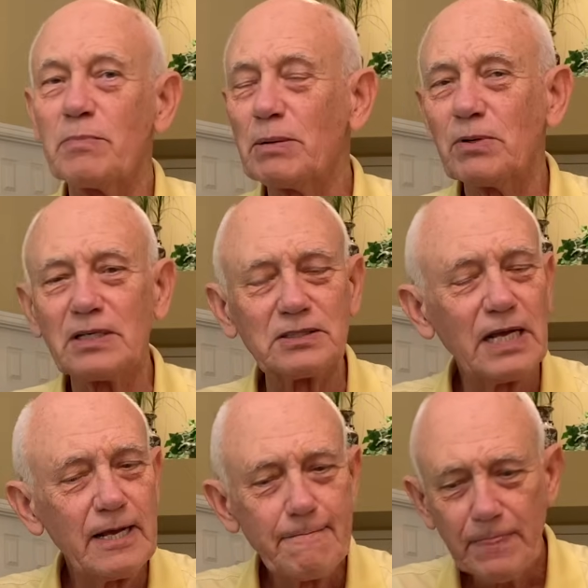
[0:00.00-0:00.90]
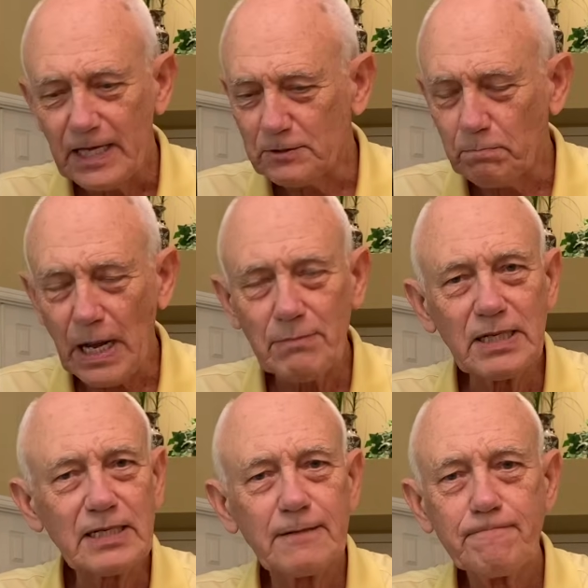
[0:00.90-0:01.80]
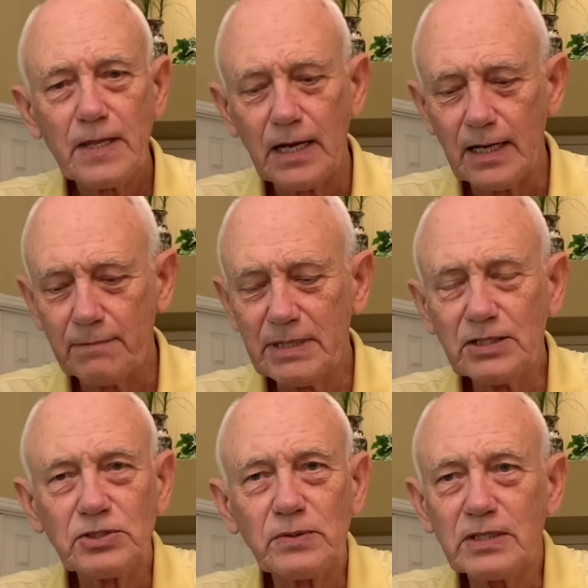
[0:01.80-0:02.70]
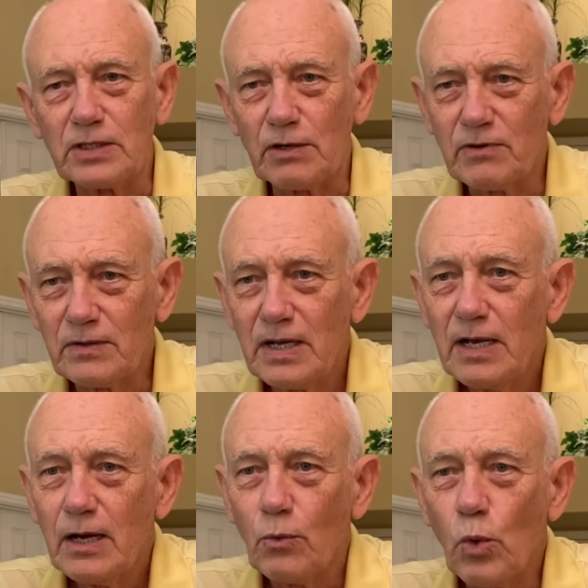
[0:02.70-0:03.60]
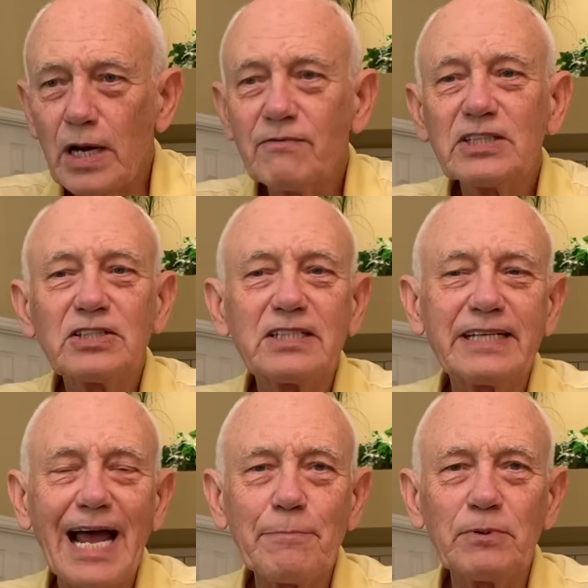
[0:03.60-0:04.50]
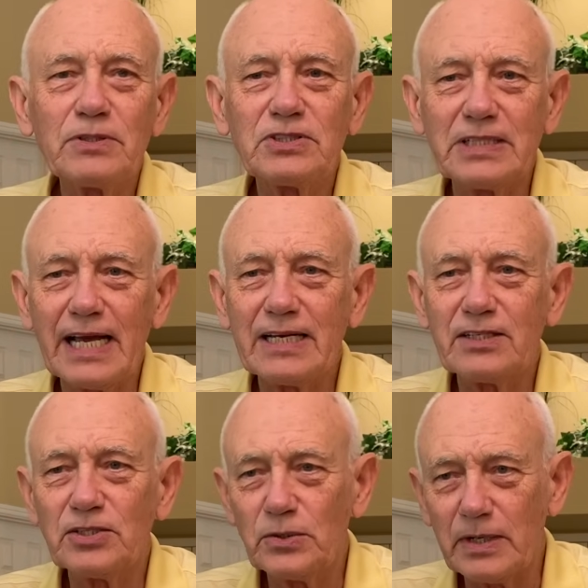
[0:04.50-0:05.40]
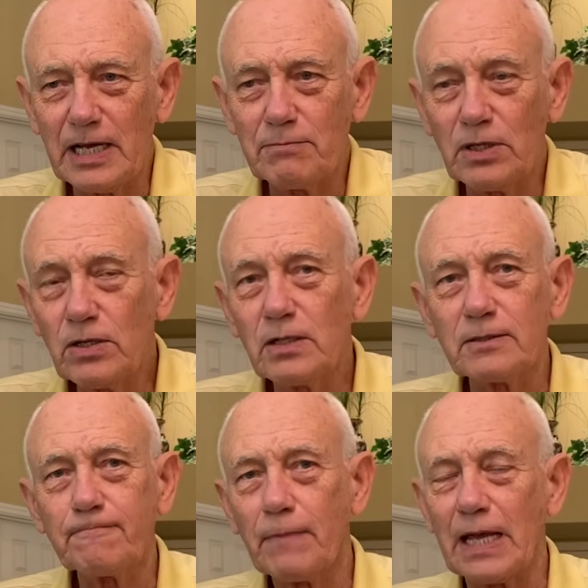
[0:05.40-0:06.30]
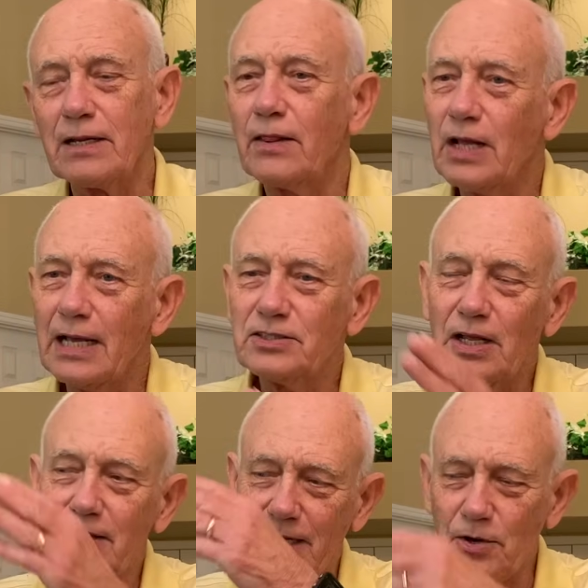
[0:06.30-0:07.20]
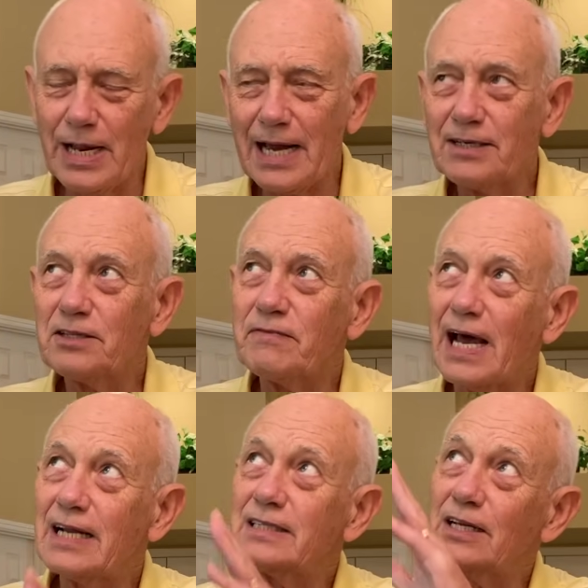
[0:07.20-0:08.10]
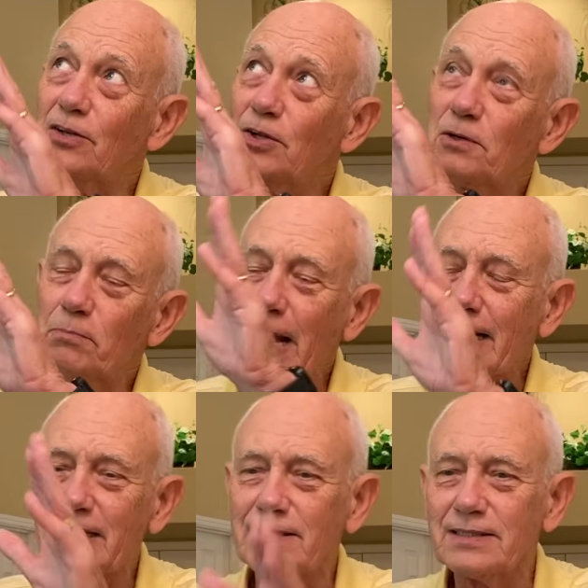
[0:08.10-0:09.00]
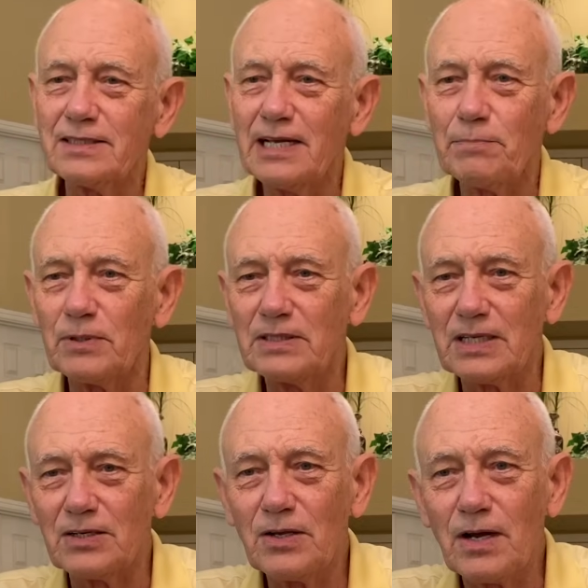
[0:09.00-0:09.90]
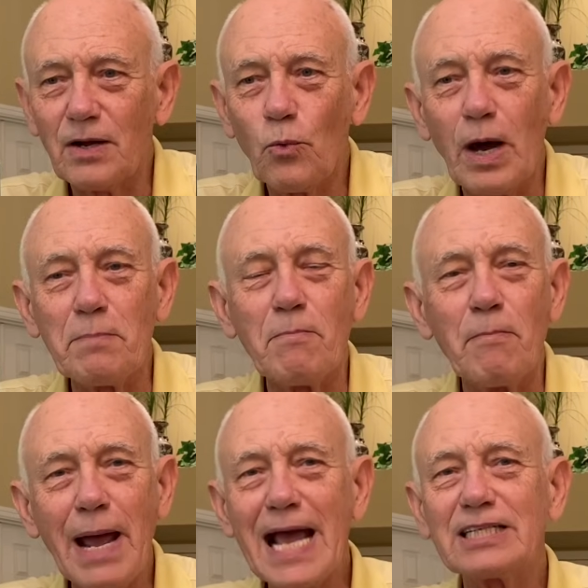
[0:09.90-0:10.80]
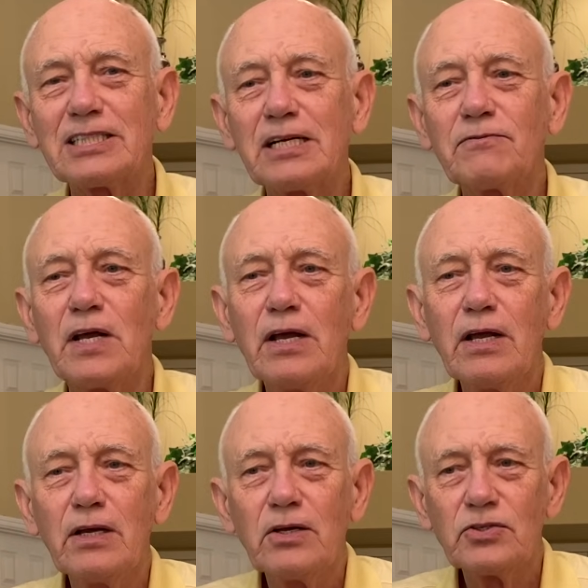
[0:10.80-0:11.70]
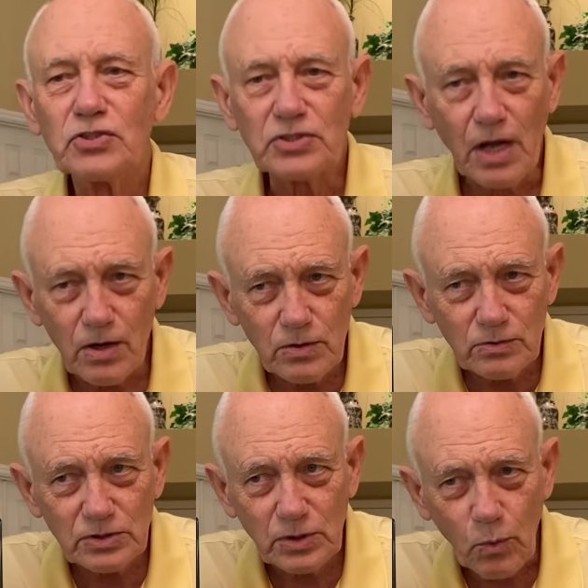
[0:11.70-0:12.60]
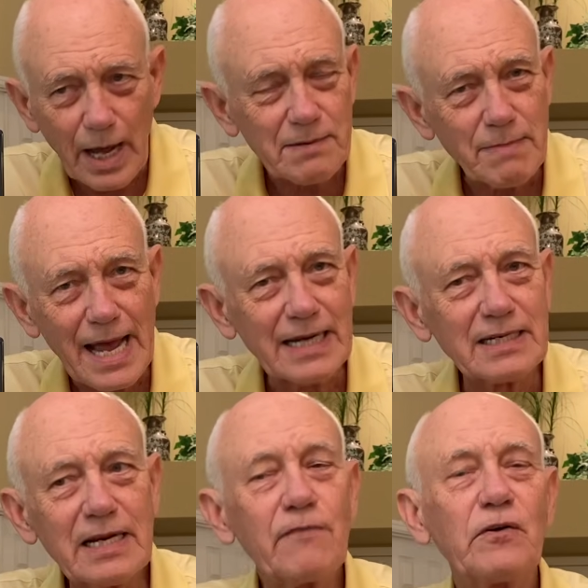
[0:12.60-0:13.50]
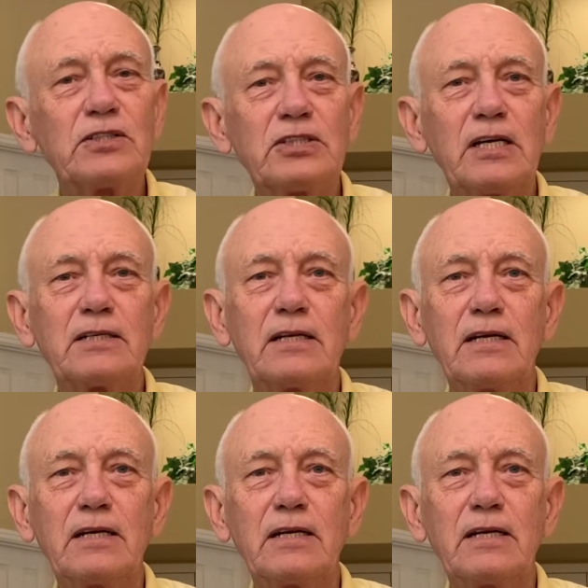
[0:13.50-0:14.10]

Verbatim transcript: Remember, his, his public uh, ministry is over. One of his disciples said to him, look, and as they go down into the valley, he said, look back at this temple. He said, look, what massive stones, what magnificent